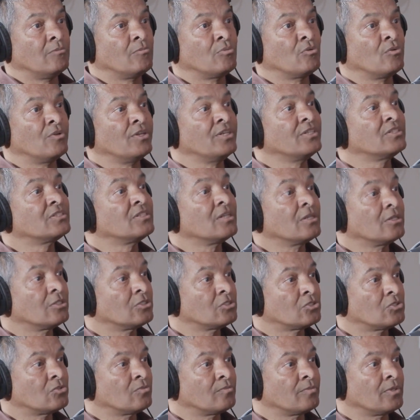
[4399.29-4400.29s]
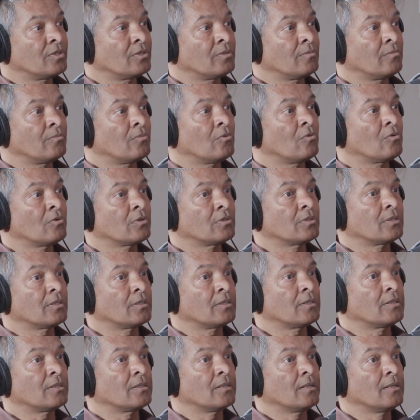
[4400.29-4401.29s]
policing is to me
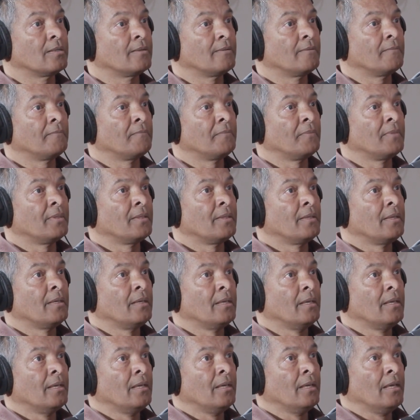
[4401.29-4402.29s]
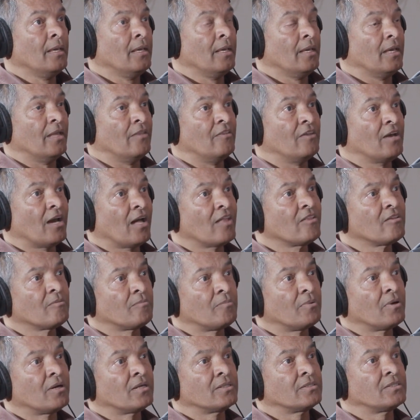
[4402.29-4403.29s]
important. And the other
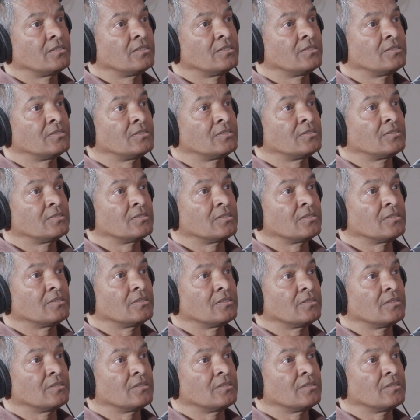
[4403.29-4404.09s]
part is,